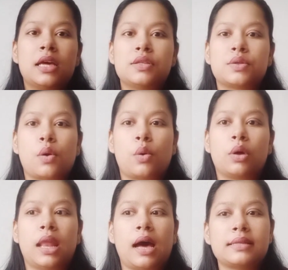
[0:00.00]

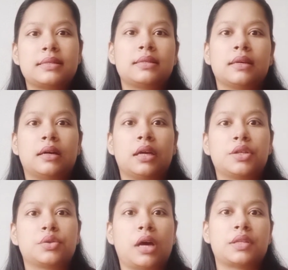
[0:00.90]
So last year
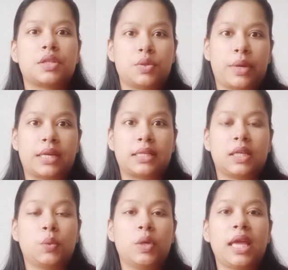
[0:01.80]
in 2020,